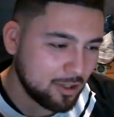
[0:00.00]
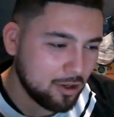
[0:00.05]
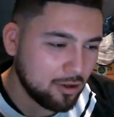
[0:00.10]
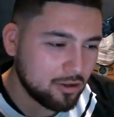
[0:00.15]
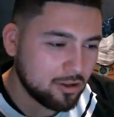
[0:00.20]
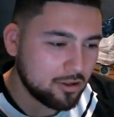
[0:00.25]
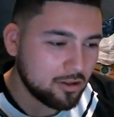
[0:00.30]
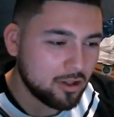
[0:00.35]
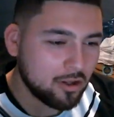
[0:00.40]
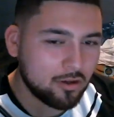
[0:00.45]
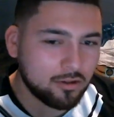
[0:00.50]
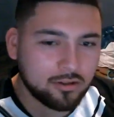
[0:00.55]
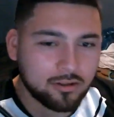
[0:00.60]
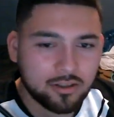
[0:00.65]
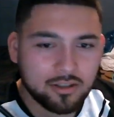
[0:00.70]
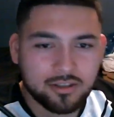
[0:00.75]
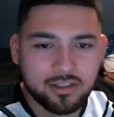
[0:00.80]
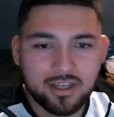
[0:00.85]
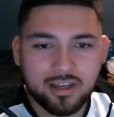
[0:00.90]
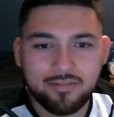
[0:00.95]
Leon
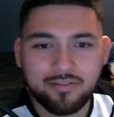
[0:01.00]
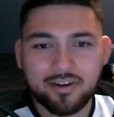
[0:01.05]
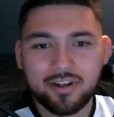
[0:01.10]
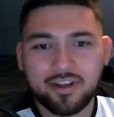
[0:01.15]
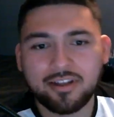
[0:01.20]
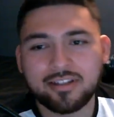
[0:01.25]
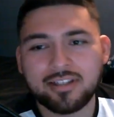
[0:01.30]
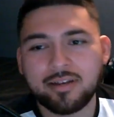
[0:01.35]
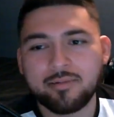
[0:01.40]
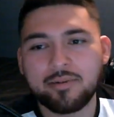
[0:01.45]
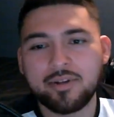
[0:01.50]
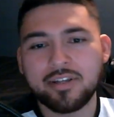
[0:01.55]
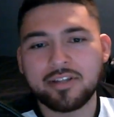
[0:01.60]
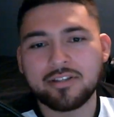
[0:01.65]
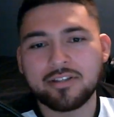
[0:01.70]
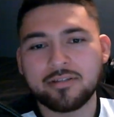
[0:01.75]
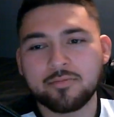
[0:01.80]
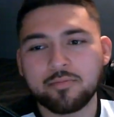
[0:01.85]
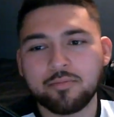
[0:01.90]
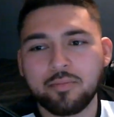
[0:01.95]
doesn't have any
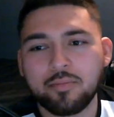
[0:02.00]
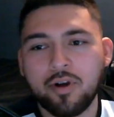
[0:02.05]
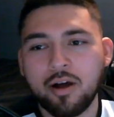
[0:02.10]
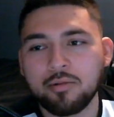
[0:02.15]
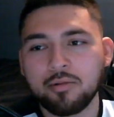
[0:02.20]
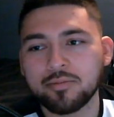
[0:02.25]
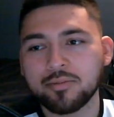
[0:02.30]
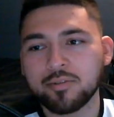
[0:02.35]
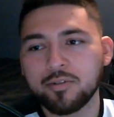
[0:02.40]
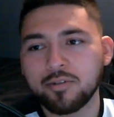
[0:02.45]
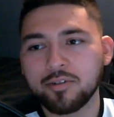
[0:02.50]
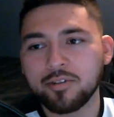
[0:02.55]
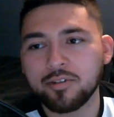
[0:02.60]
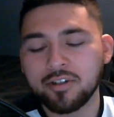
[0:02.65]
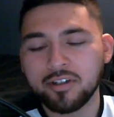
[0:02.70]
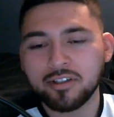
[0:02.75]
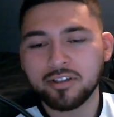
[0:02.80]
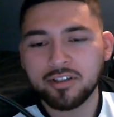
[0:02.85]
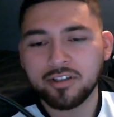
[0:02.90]
contamination problems going on,